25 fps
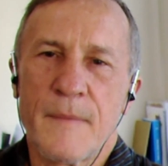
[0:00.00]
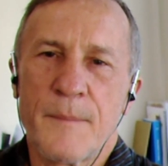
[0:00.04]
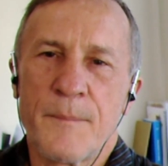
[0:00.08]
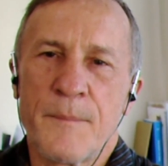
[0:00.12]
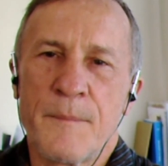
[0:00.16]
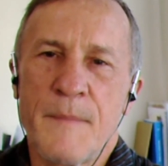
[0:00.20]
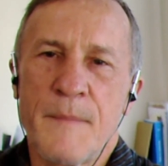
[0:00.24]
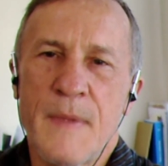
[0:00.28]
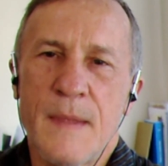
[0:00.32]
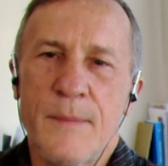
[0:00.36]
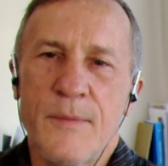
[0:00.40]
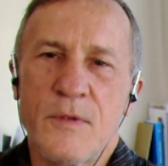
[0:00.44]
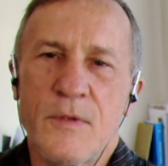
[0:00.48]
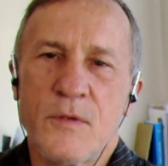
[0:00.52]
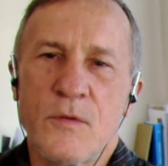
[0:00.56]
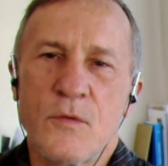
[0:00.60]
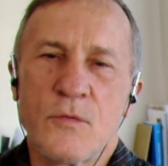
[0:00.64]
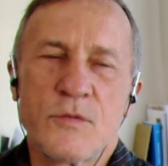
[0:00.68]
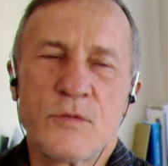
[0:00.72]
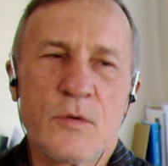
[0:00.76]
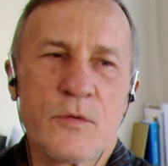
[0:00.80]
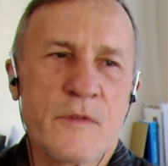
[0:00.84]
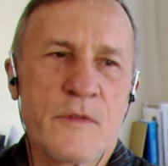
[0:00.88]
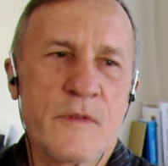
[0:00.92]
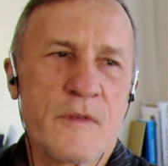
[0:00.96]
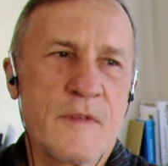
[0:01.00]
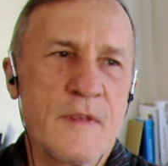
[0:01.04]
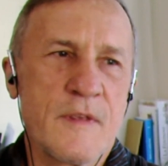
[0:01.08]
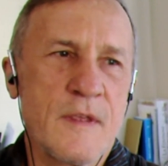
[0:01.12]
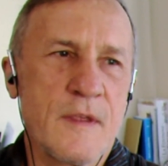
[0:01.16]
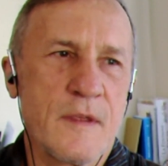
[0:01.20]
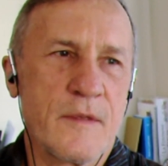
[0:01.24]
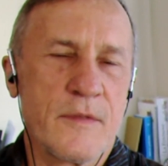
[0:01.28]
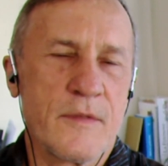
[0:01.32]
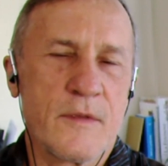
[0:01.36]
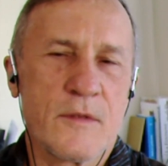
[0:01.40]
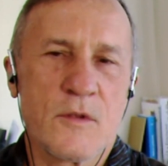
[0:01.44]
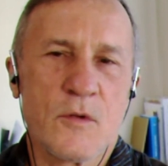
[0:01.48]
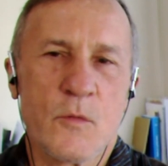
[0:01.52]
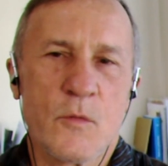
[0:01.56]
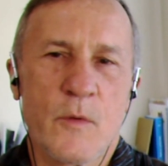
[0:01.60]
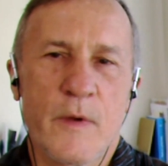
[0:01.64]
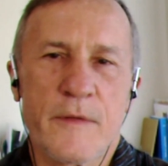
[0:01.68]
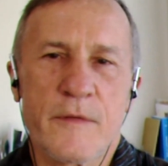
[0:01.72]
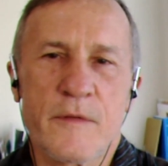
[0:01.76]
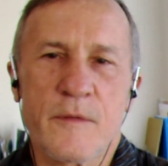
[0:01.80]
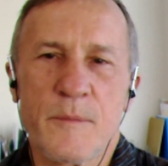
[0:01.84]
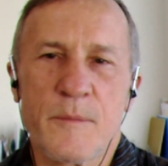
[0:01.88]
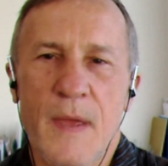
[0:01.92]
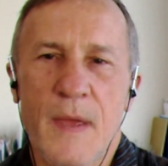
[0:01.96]
Maybe you don't see the
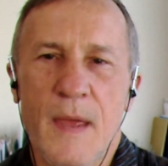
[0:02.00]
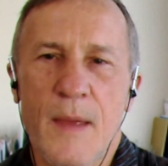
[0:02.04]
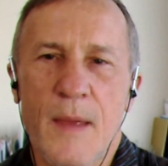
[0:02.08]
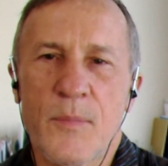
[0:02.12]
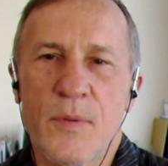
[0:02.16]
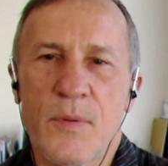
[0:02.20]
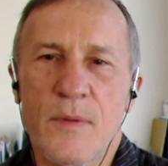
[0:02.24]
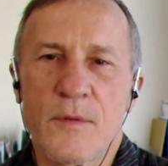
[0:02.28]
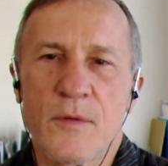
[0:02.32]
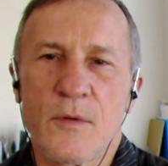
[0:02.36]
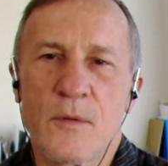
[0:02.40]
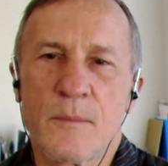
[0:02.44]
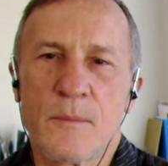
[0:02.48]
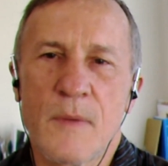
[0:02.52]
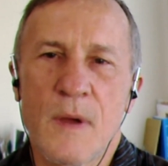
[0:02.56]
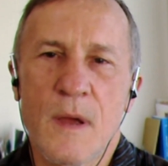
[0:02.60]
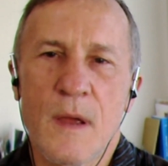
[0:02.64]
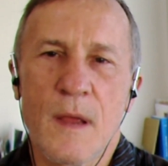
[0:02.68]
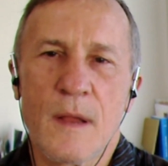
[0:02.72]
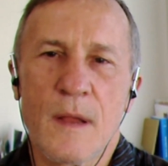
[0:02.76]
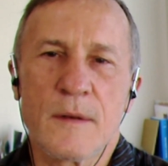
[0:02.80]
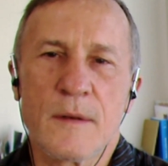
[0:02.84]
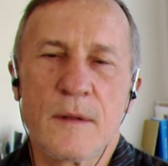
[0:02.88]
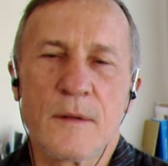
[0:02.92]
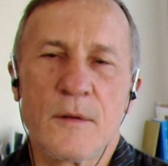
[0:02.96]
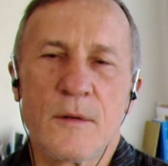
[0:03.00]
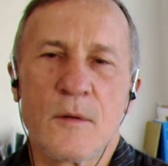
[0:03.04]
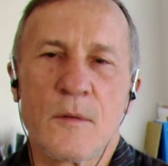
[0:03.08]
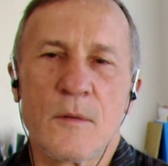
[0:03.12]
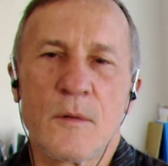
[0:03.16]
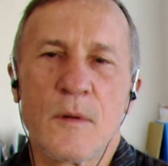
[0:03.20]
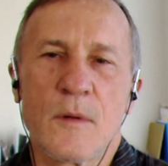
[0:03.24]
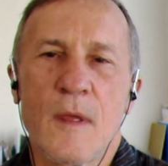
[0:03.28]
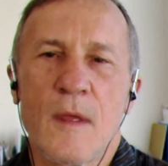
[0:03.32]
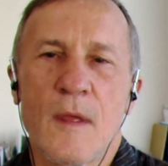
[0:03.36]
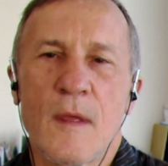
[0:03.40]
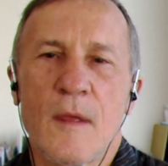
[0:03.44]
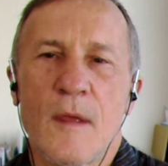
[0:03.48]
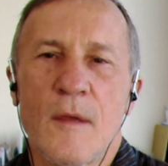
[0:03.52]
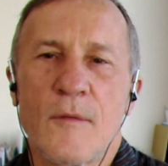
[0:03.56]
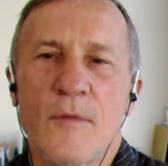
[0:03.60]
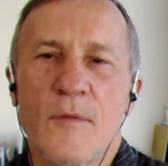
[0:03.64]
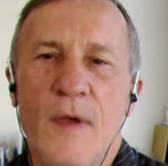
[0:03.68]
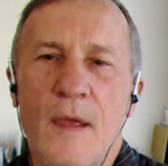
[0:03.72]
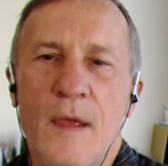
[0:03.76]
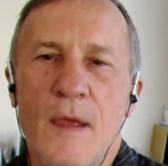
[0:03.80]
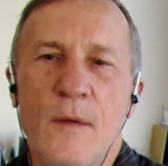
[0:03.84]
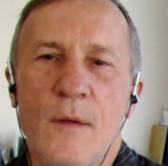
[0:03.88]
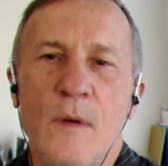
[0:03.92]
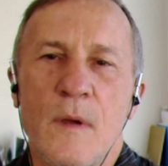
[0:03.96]
U.S. map in your mind. You know,
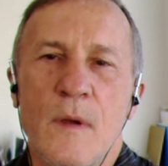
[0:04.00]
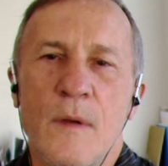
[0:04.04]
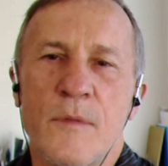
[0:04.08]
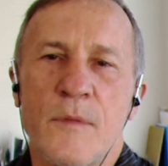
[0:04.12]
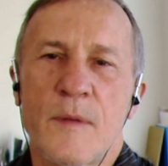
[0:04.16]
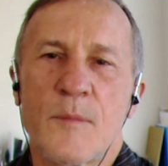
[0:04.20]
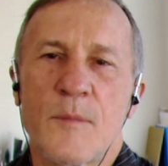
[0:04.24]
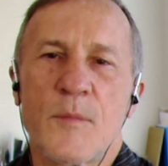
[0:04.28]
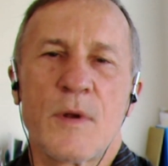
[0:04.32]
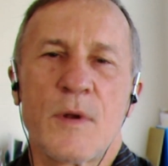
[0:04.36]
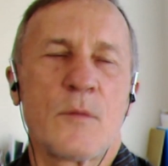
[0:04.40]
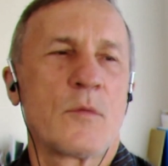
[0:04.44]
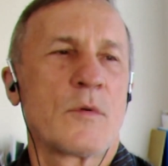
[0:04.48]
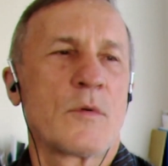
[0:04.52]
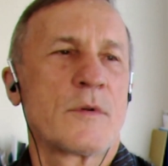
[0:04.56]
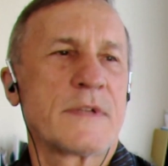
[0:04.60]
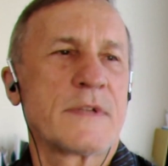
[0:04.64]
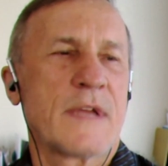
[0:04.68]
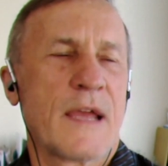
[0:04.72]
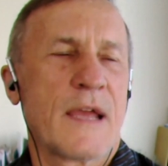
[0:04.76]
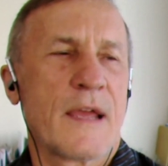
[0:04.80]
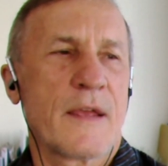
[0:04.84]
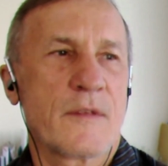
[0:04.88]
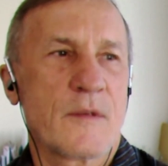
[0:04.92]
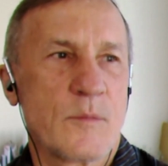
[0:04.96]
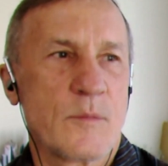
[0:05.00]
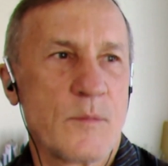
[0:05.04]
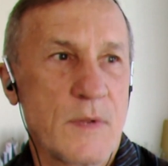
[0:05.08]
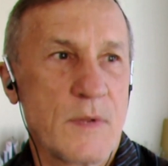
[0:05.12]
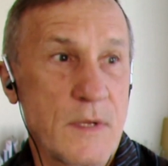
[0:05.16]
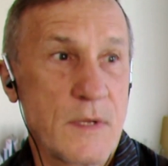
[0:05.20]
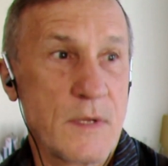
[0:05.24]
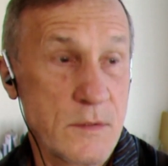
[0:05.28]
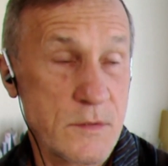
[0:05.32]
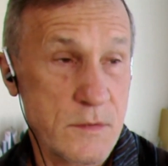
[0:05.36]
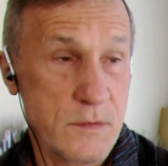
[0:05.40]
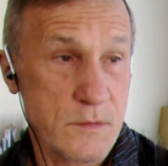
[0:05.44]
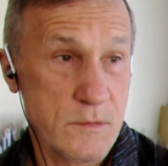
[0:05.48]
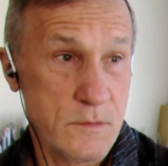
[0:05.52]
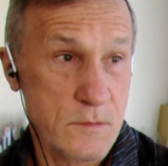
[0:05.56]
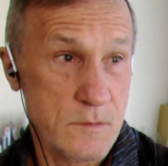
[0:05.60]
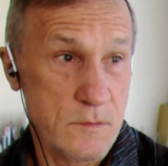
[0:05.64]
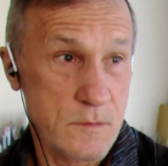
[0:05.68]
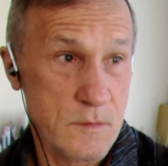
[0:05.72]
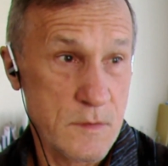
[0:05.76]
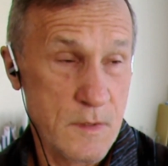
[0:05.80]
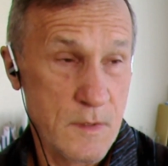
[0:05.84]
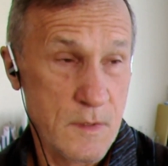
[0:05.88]
if somebody were to ask me to